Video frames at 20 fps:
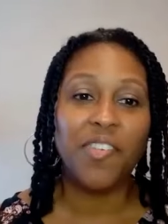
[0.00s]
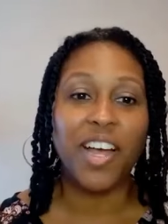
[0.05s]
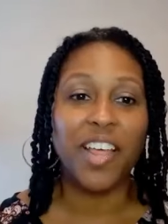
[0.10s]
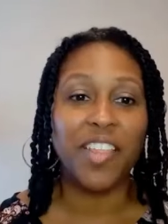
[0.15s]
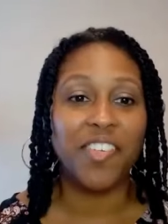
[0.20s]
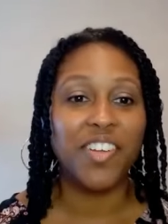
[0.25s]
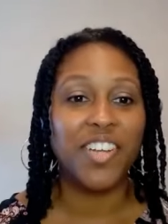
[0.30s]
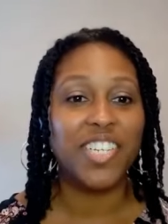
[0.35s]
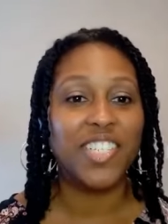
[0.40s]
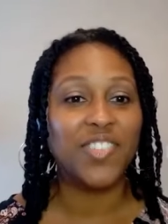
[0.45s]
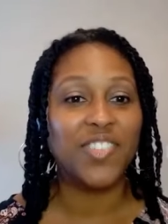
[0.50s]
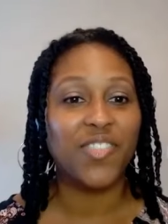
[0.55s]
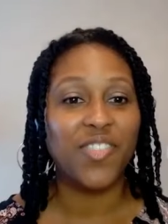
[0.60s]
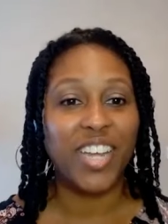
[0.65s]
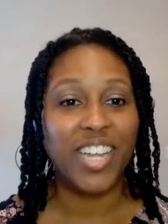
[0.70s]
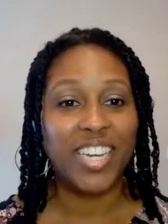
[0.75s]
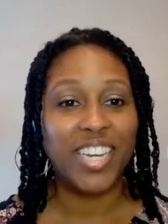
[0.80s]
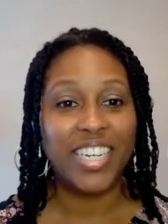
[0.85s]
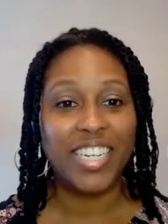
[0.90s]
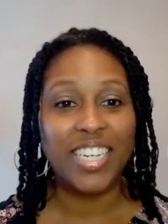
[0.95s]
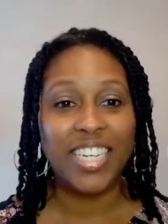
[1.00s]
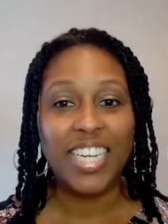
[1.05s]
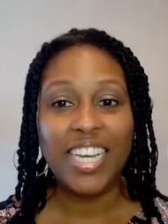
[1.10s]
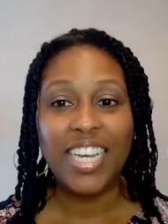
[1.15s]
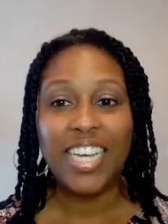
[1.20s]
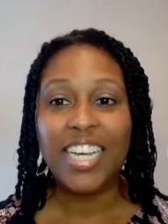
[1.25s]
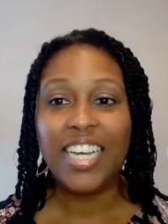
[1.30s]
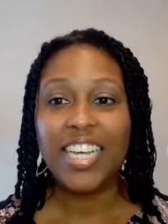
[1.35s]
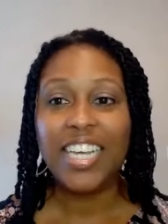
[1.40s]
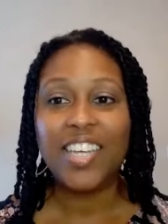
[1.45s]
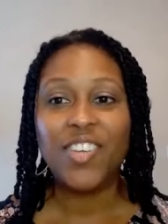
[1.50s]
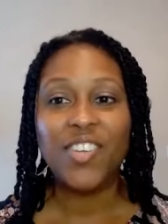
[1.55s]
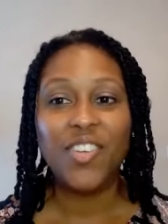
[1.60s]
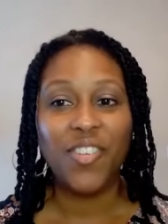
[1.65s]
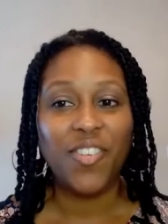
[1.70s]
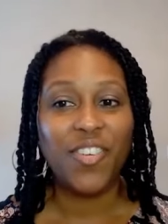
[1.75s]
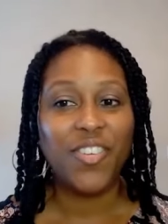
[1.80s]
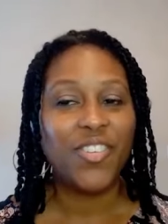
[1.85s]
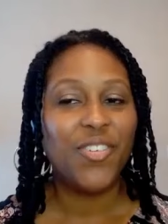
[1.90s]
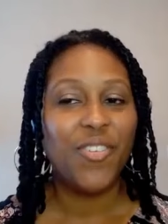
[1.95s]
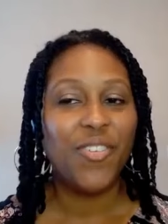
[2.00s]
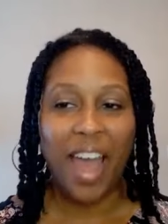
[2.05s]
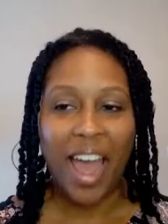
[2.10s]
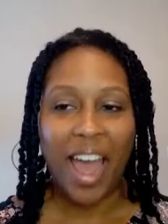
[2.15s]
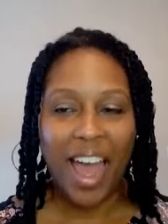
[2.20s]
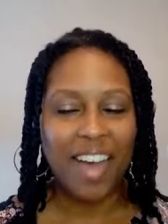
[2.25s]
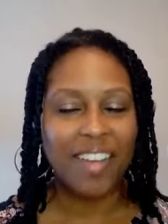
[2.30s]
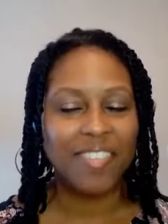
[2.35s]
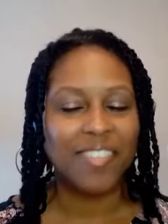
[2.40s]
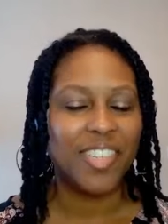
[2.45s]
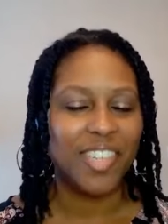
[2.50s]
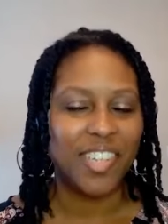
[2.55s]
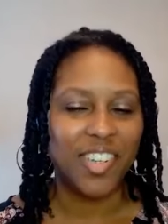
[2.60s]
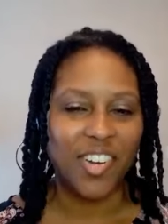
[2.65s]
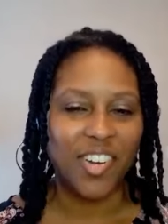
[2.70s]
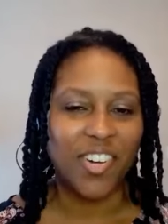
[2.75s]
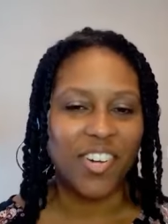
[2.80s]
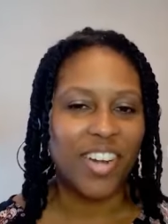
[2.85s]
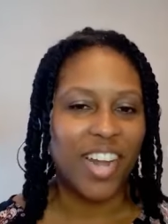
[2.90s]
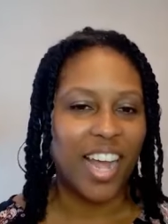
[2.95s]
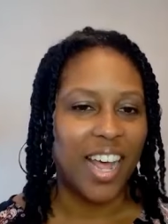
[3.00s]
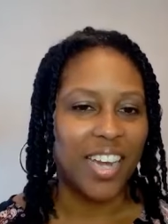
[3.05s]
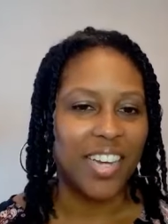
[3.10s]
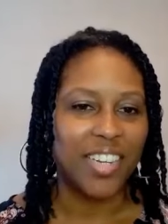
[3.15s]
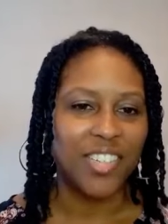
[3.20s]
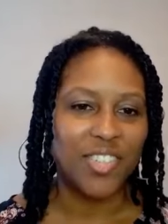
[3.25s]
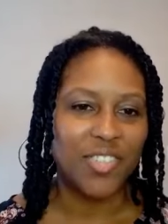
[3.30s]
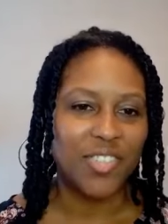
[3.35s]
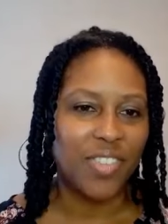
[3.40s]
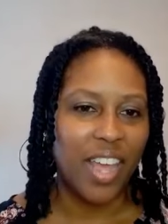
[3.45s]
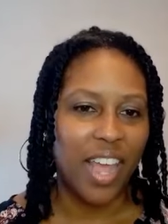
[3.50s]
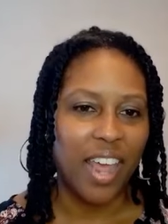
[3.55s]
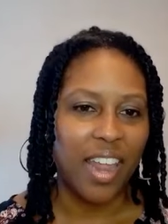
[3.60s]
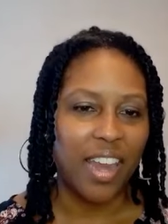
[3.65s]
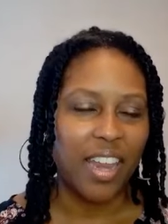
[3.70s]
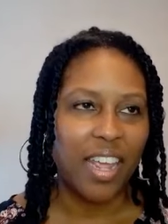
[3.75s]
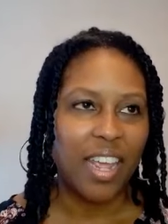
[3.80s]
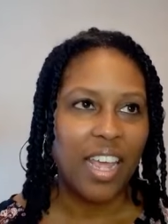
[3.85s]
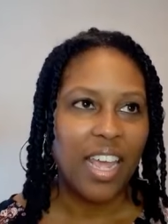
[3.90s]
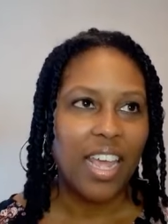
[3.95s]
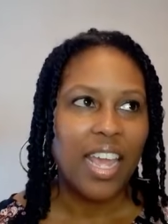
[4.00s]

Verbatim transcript: whether it's written, you you have to learn how to do that.